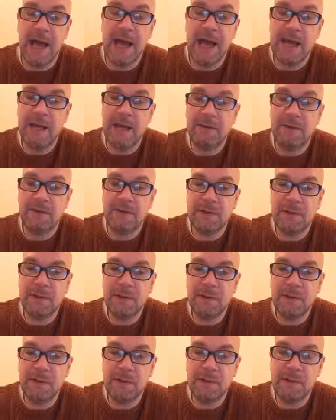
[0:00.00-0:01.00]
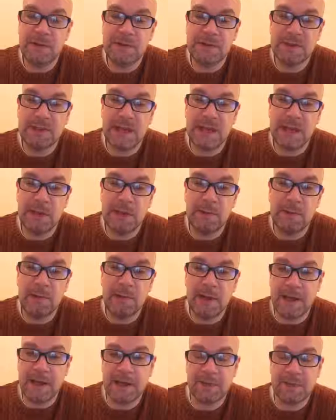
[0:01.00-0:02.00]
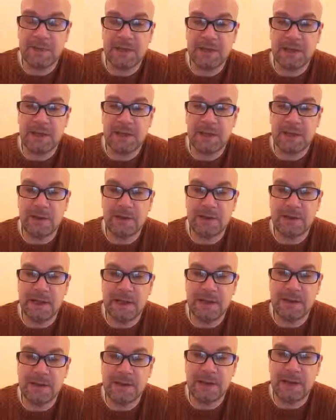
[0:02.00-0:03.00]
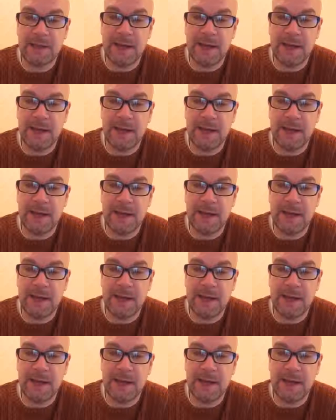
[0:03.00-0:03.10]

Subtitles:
If you say you like particular content,